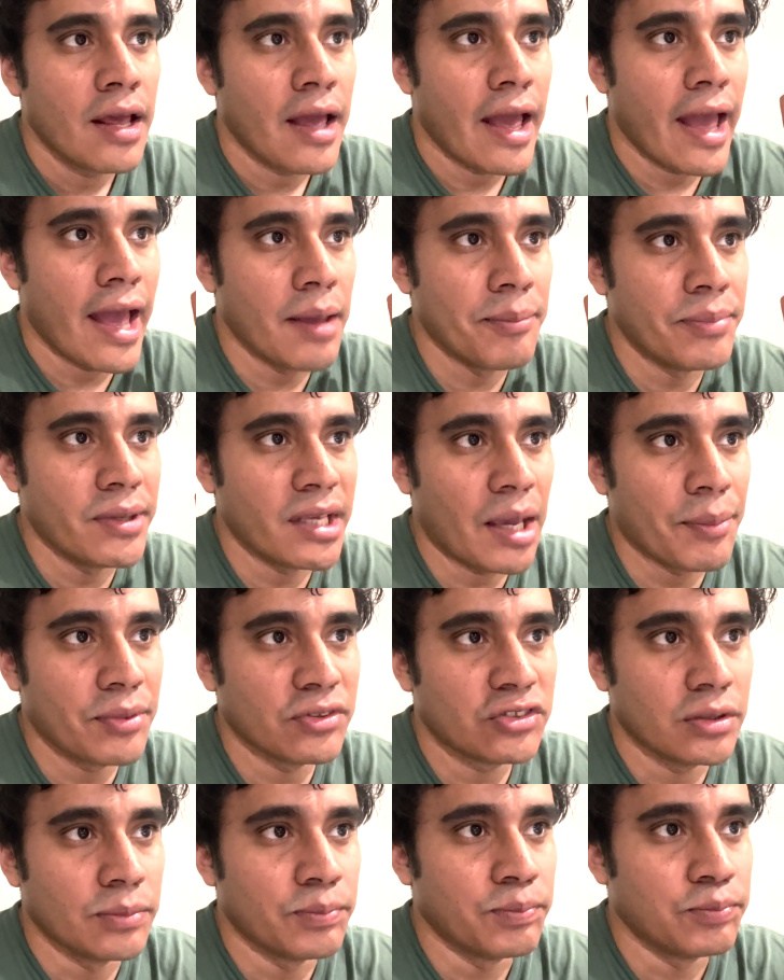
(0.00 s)
and being able
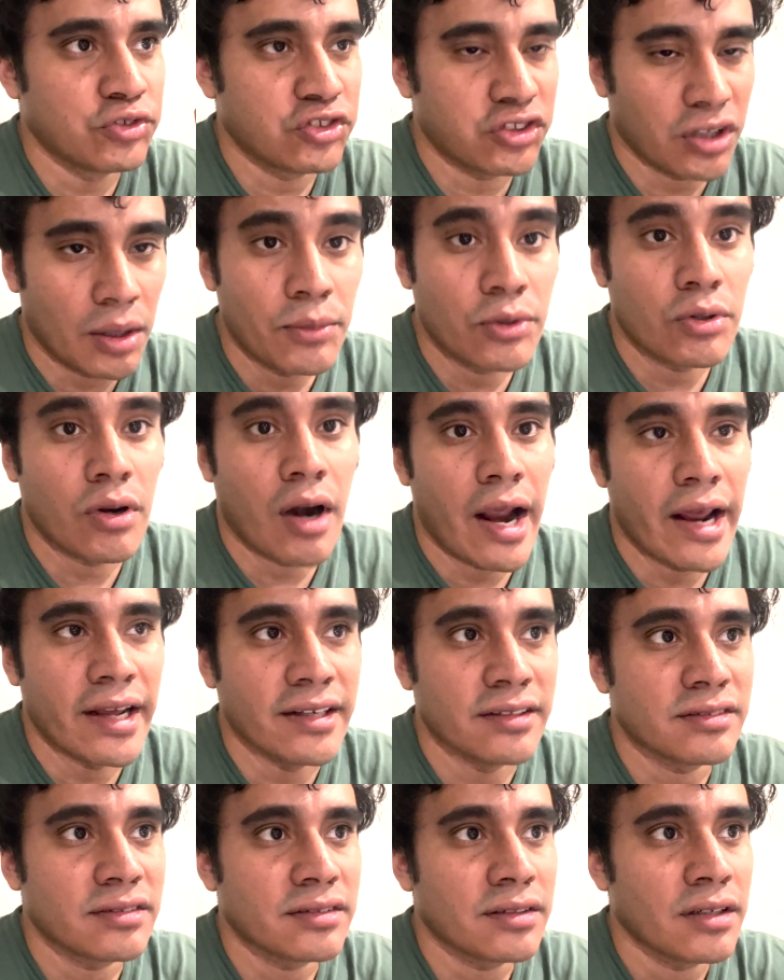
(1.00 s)
to
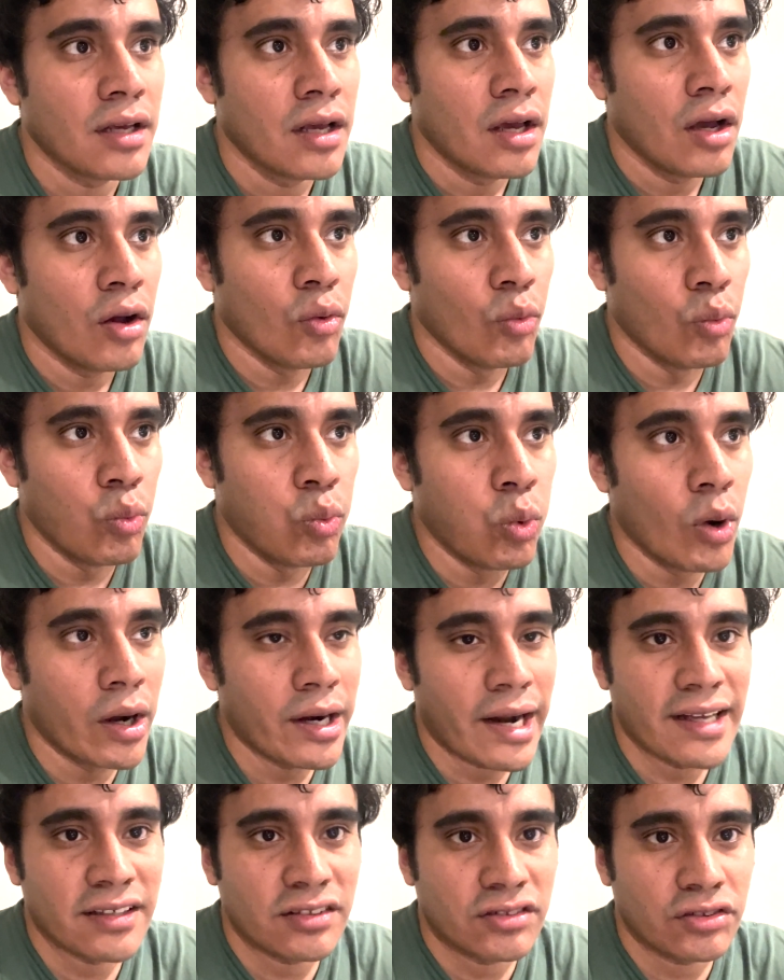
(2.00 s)
summarize what
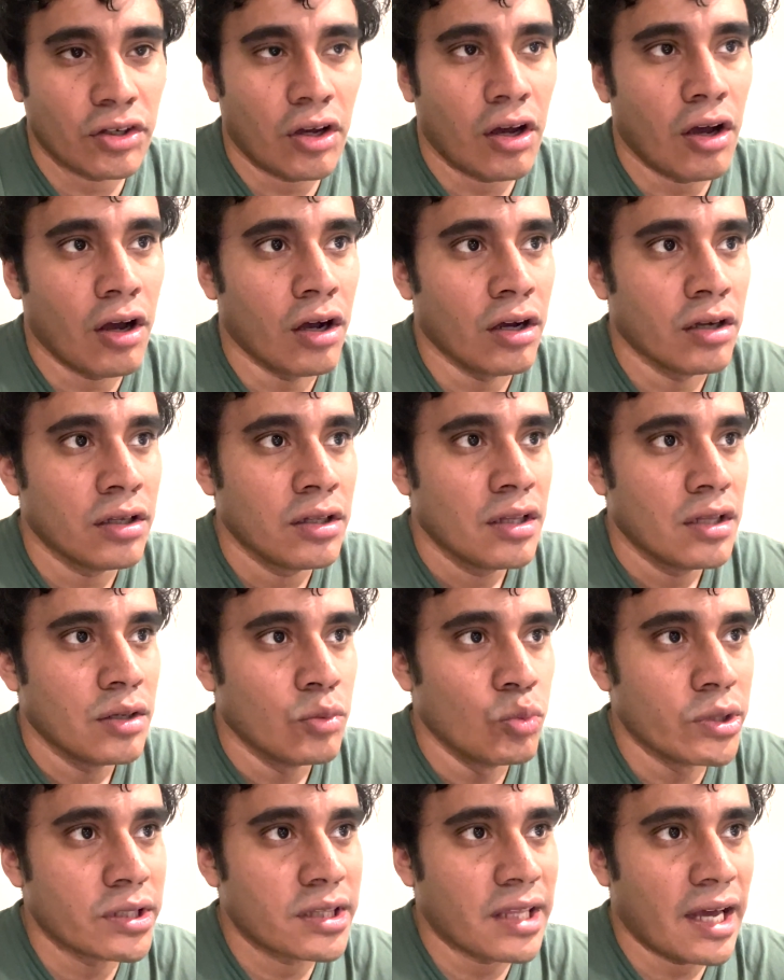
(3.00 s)
I saw
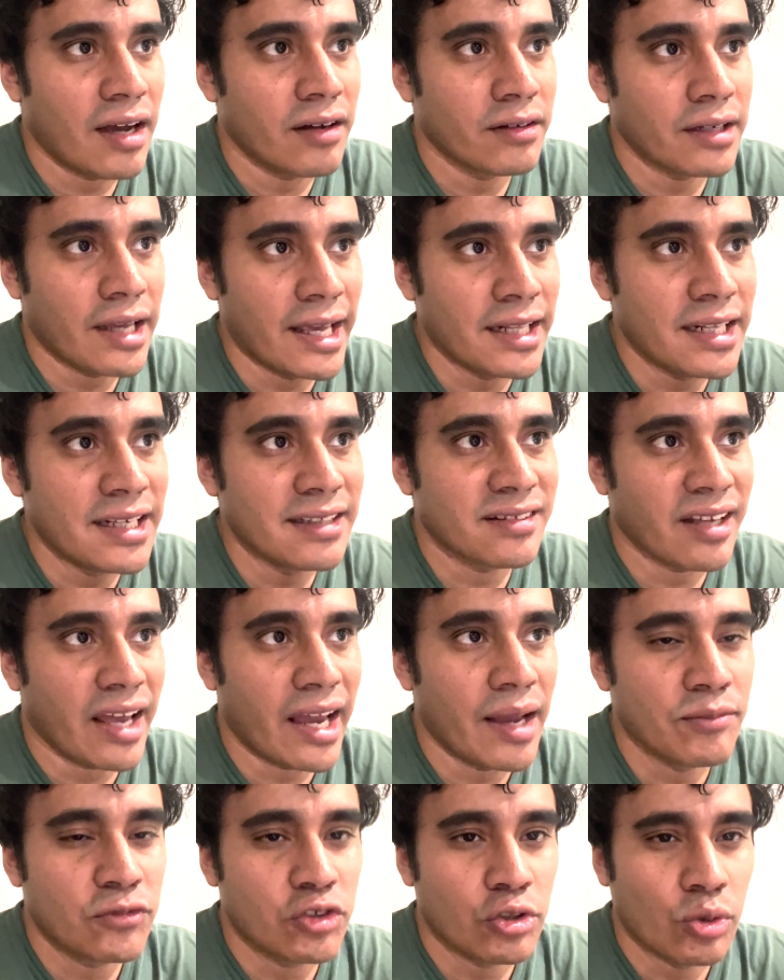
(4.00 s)
without any
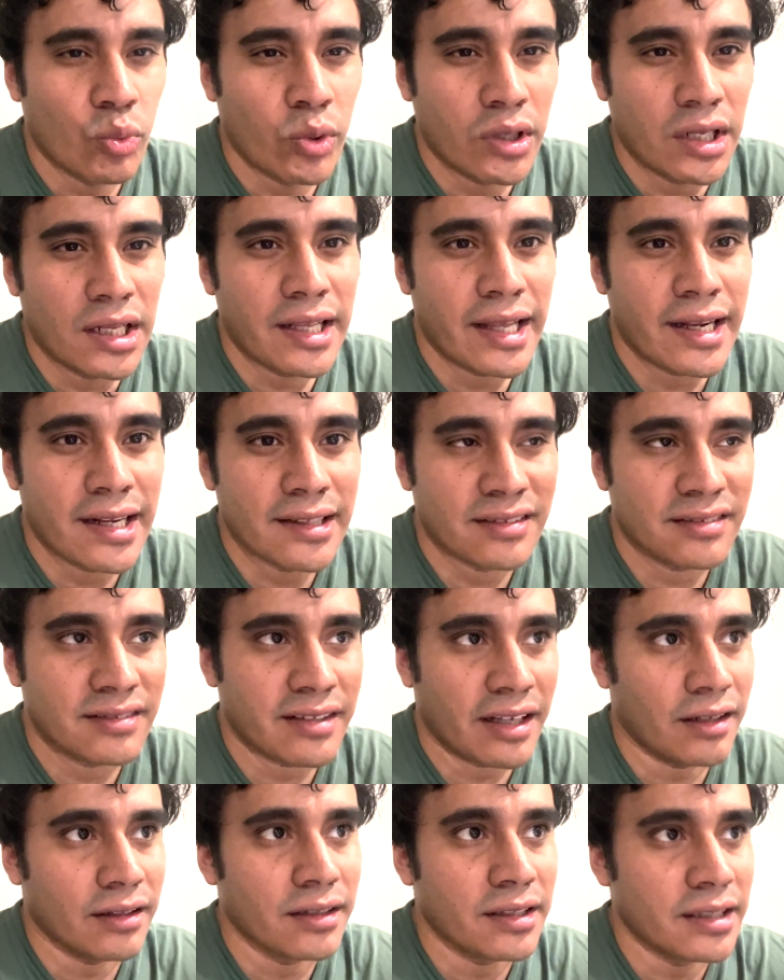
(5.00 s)
time to really let it
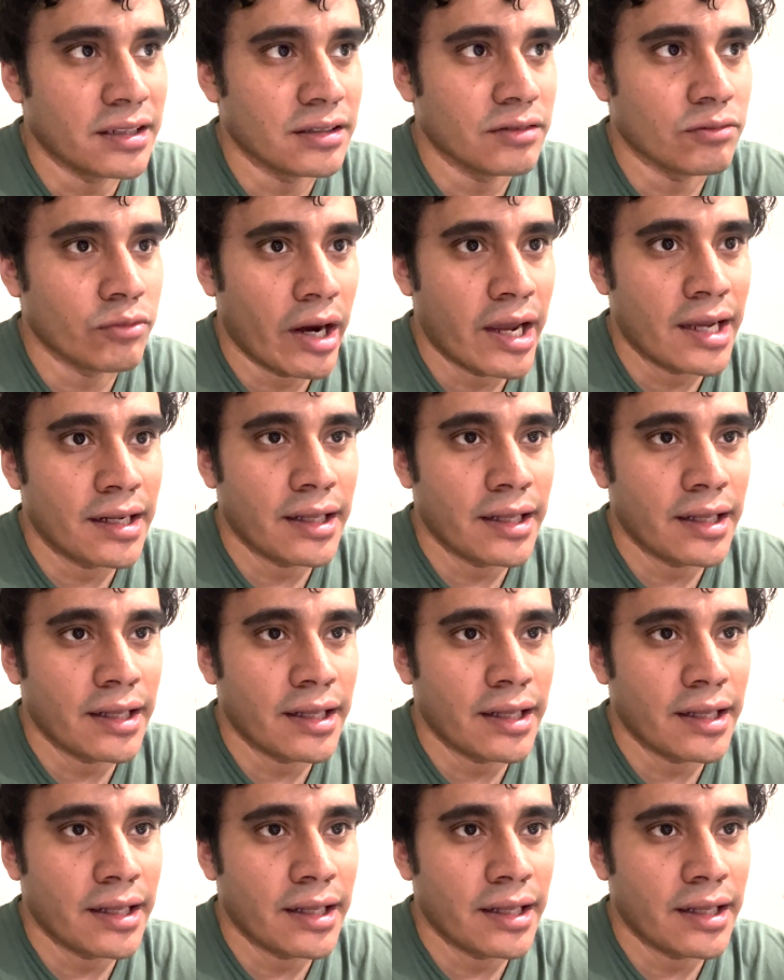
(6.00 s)
settle in, right?